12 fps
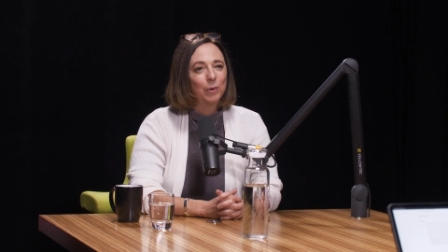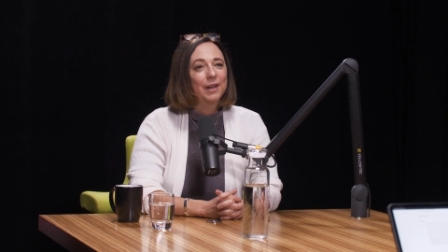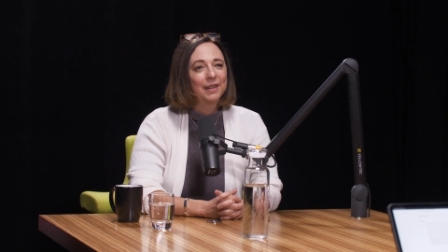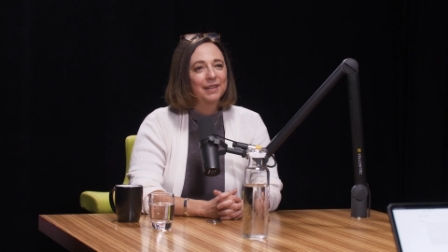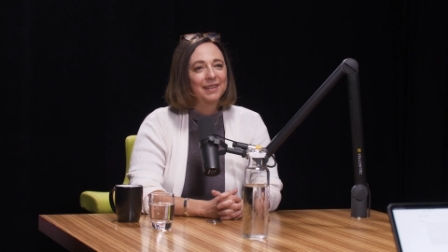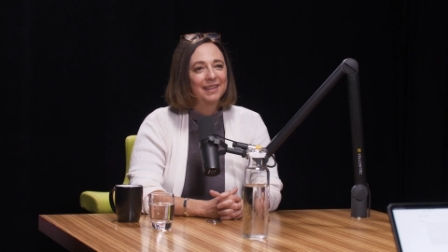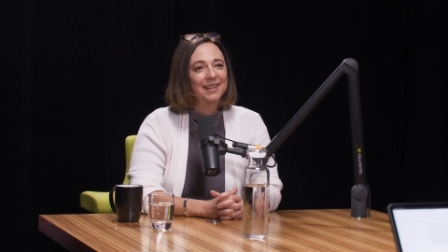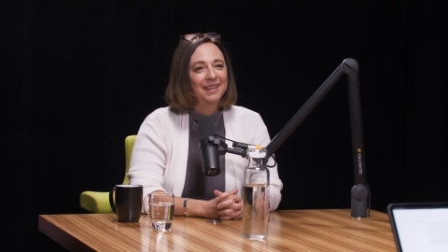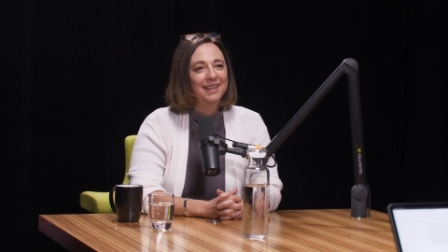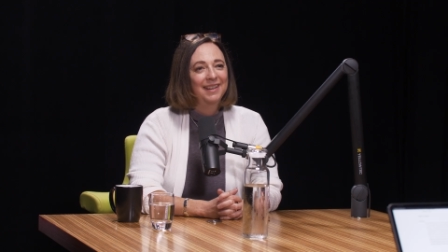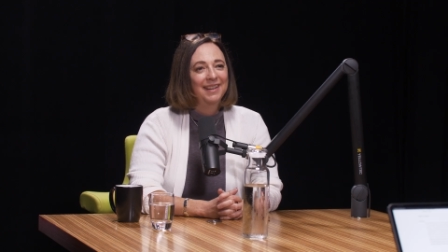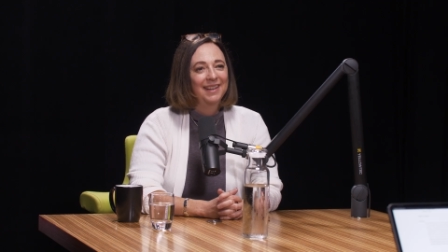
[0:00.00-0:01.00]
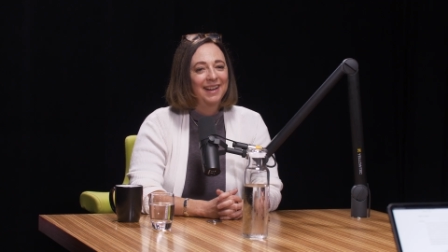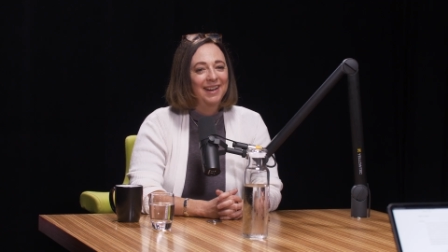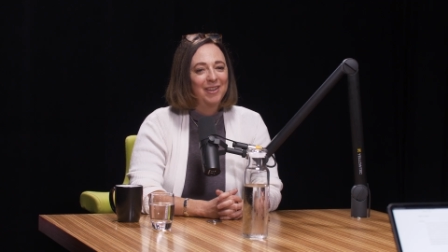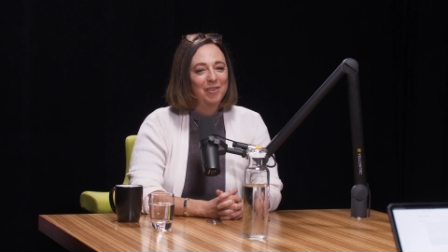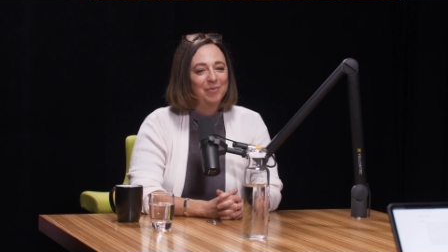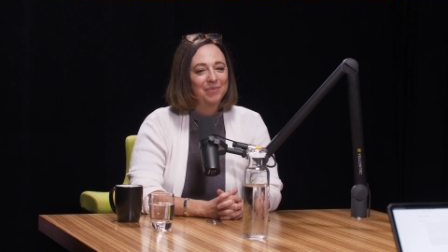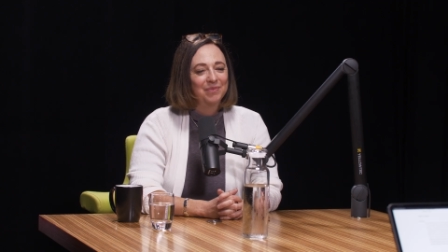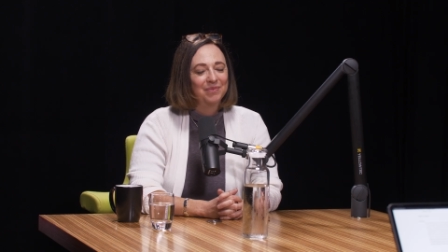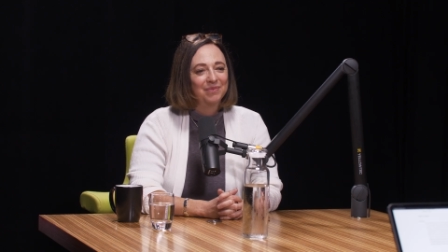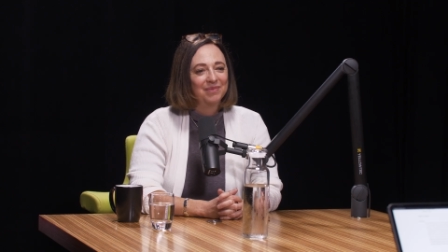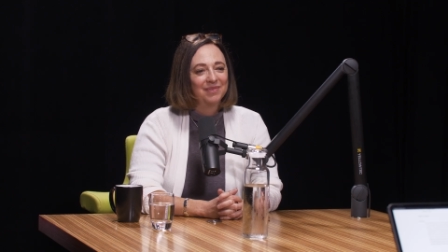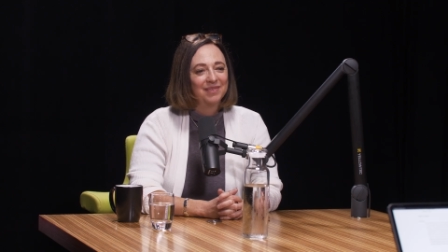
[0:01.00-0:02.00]
right um
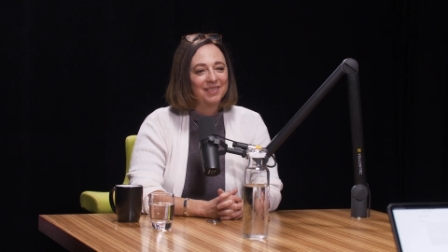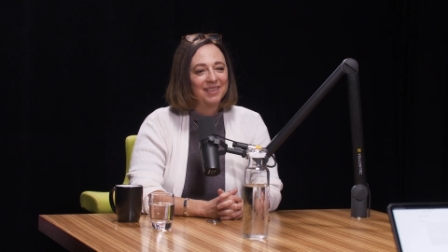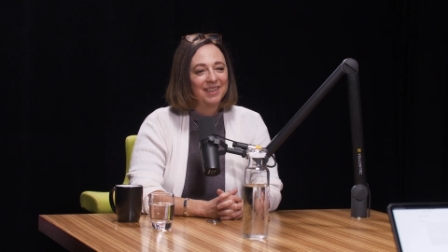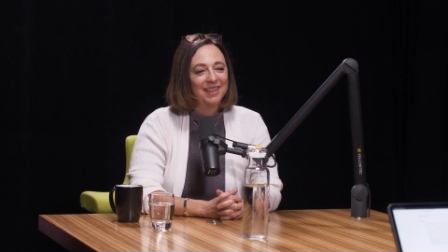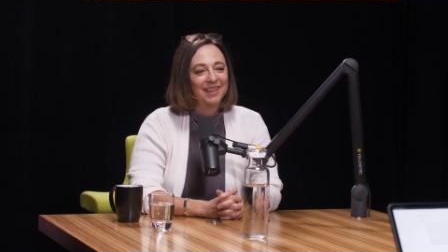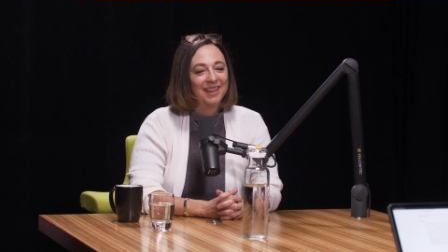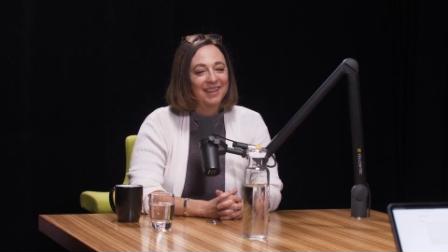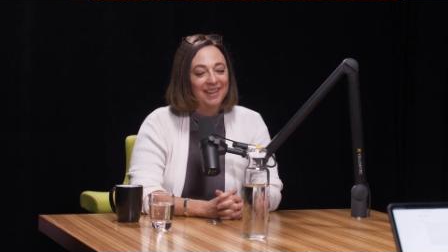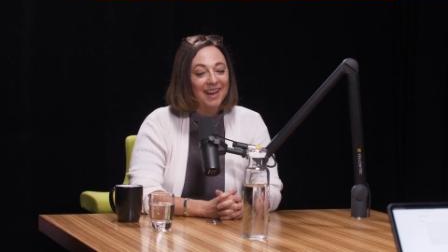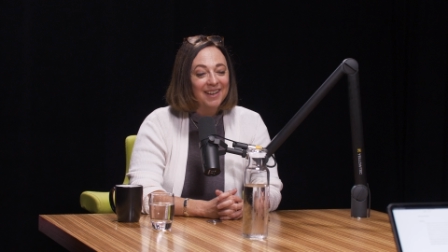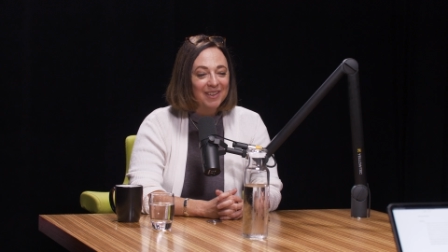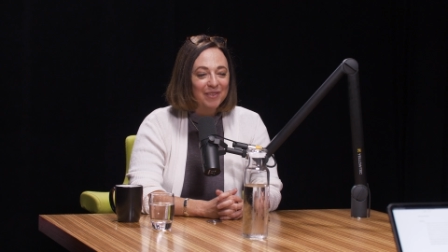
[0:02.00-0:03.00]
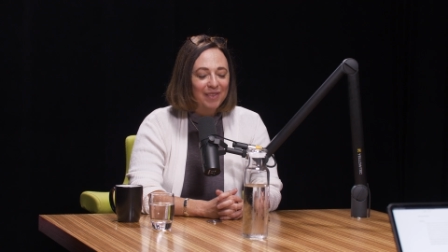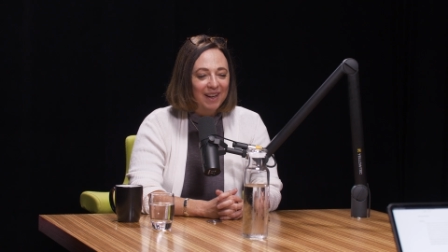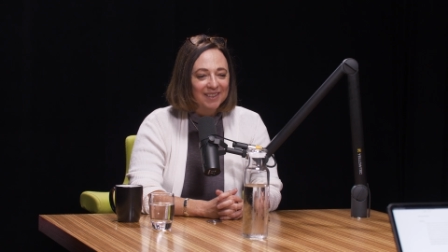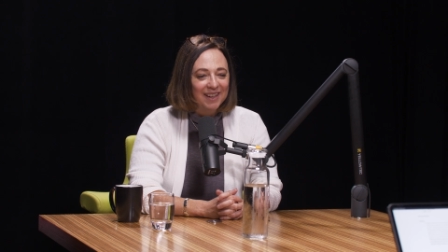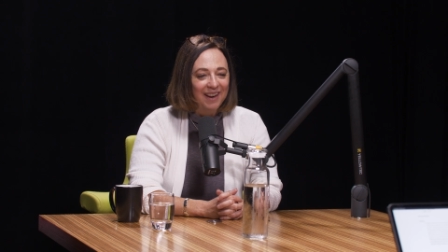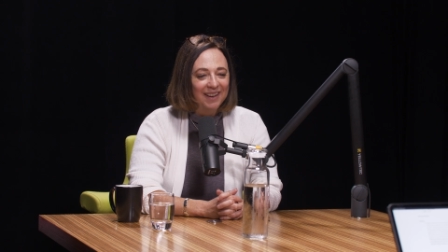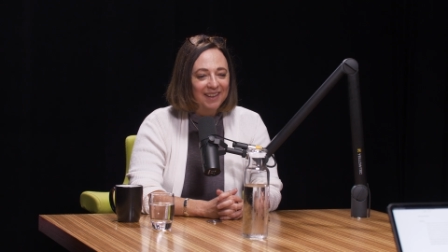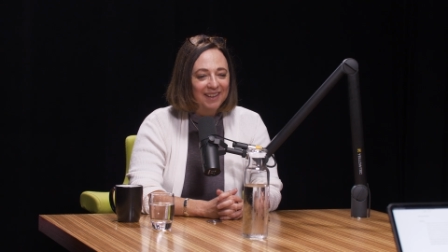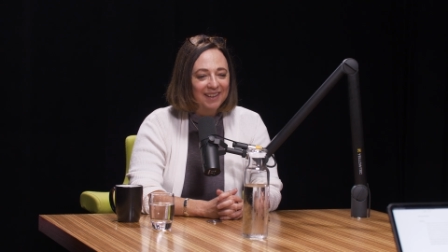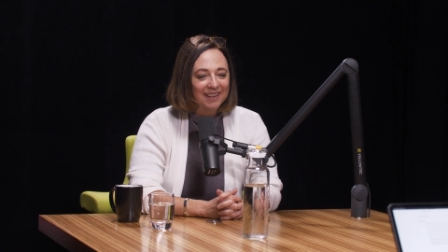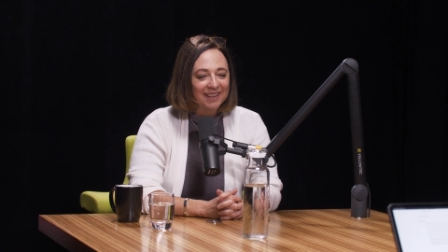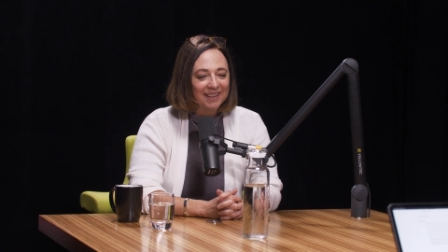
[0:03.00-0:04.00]
yeah and in fact
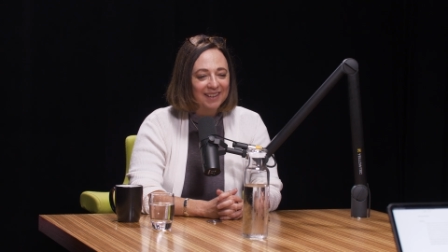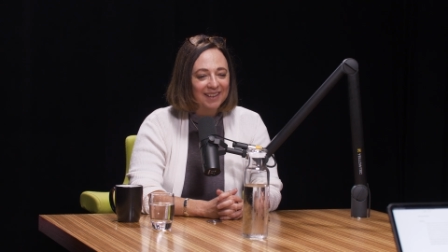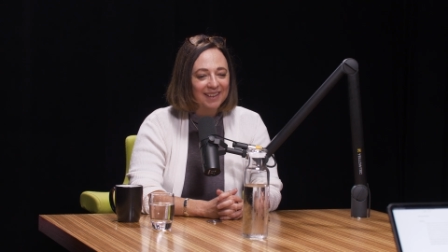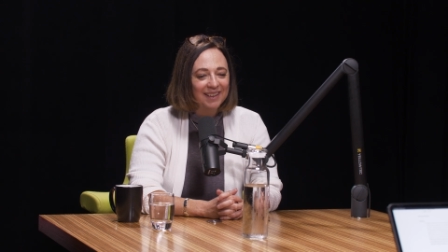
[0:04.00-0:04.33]
i uh